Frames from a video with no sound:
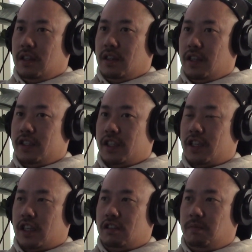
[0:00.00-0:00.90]
the
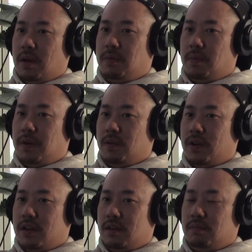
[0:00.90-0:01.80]
success of people, but
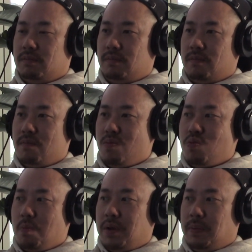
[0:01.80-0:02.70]
when
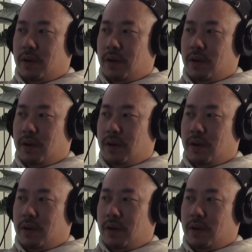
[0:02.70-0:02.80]
people